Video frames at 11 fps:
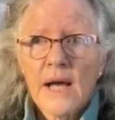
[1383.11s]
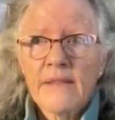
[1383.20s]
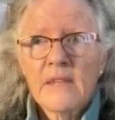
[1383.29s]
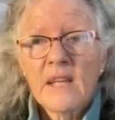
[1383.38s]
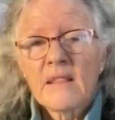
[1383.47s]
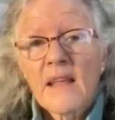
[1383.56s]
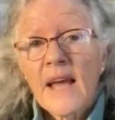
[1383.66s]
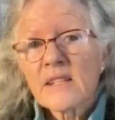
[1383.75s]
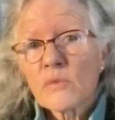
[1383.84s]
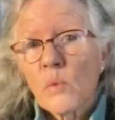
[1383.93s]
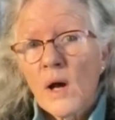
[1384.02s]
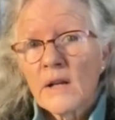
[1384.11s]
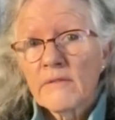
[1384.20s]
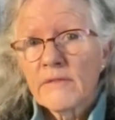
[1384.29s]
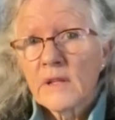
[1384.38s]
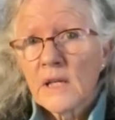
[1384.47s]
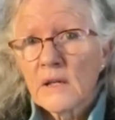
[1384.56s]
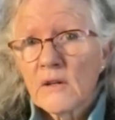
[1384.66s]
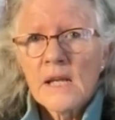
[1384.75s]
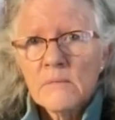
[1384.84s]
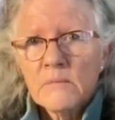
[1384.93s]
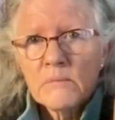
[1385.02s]
I think that's one of the,
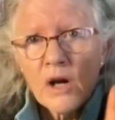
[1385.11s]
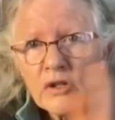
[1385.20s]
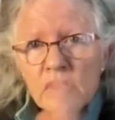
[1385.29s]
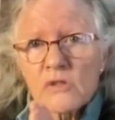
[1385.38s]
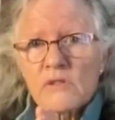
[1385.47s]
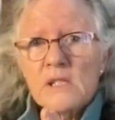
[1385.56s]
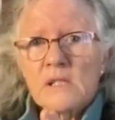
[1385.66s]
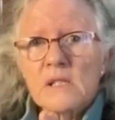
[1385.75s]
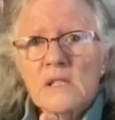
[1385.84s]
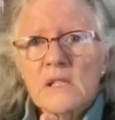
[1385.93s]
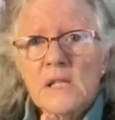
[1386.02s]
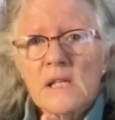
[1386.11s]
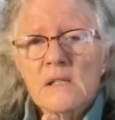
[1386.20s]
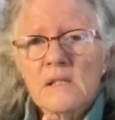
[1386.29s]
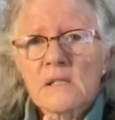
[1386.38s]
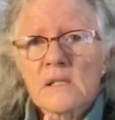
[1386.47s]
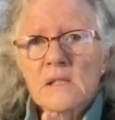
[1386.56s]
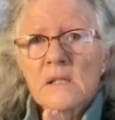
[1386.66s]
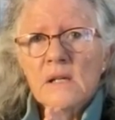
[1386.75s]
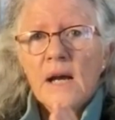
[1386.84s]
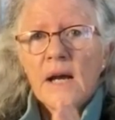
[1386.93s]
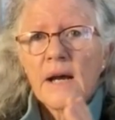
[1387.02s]
in most recent years,
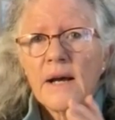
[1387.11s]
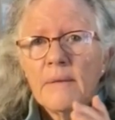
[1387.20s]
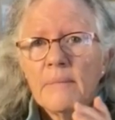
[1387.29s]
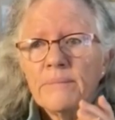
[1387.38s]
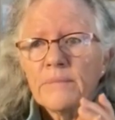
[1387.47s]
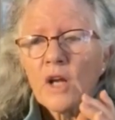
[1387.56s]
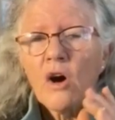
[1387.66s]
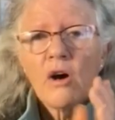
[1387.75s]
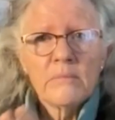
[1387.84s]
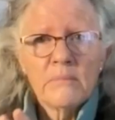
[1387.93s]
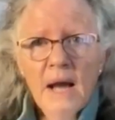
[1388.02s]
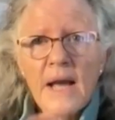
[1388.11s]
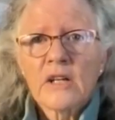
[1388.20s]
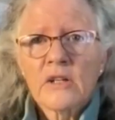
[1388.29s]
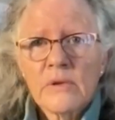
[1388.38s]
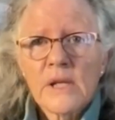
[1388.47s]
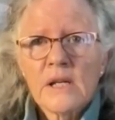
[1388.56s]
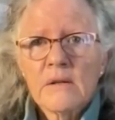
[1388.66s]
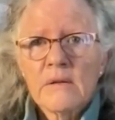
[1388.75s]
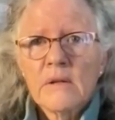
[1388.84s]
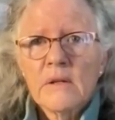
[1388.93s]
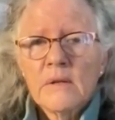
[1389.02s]
on my
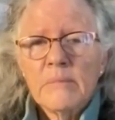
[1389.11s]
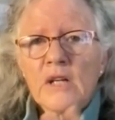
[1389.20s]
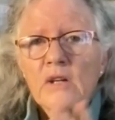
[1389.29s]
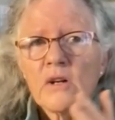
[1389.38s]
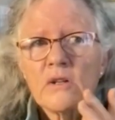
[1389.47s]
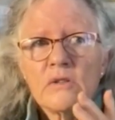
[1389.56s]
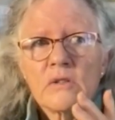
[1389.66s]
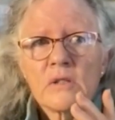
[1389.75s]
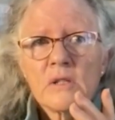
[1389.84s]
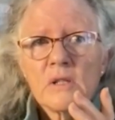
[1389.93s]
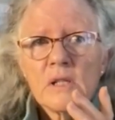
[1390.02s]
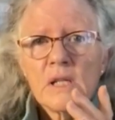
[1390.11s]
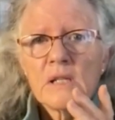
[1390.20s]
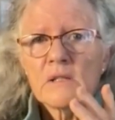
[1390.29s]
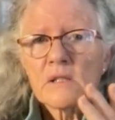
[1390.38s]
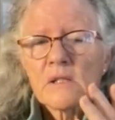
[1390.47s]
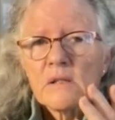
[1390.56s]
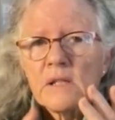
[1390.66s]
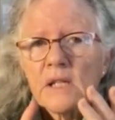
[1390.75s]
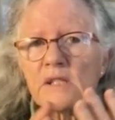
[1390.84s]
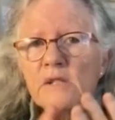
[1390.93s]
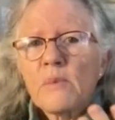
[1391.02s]
career, because it's
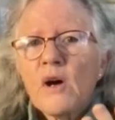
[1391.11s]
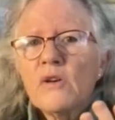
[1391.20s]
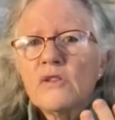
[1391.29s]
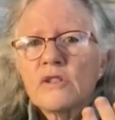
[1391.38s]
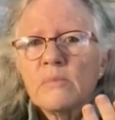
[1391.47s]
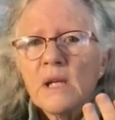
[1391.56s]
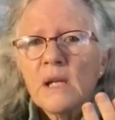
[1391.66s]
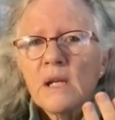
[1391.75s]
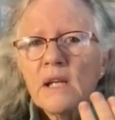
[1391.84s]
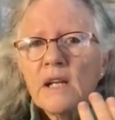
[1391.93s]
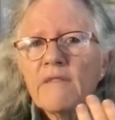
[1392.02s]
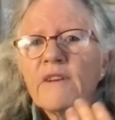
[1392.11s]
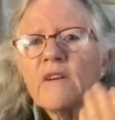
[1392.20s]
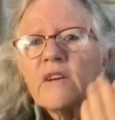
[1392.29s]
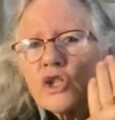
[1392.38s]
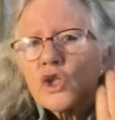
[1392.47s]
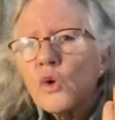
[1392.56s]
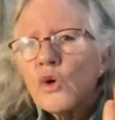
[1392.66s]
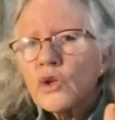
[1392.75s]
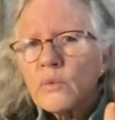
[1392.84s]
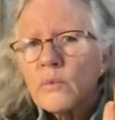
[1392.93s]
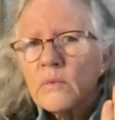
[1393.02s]
exposed me in a very short